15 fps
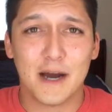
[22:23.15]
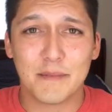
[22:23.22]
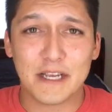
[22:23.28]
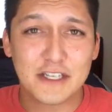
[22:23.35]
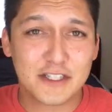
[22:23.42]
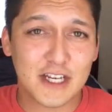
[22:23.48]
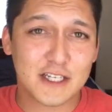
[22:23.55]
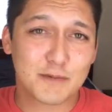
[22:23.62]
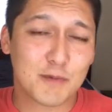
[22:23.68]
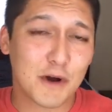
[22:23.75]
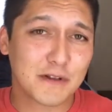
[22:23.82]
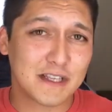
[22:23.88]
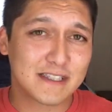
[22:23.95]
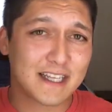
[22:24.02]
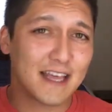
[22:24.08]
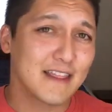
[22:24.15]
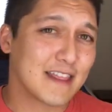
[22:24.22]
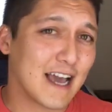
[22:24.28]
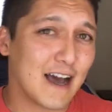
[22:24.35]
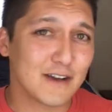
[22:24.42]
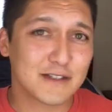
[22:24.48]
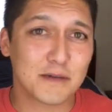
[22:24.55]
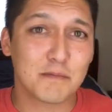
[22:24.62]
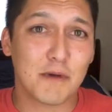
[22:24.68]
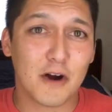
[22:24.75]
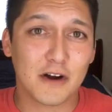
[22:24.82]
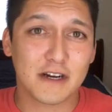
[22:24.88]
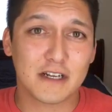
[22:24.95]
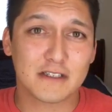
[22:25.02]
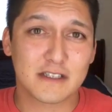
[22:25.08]
He just broke the 10,000
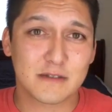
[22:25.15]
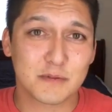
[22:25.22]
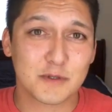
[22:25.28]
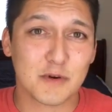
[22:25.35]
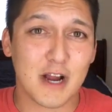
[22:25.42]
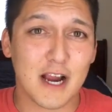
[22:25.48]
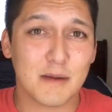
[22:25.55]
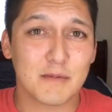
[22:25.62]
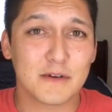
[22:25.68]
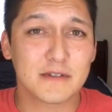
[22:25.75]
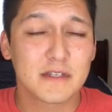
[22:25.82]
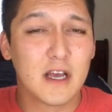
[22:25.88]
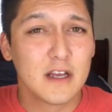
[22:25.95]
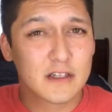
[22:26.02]
mark on subscribers.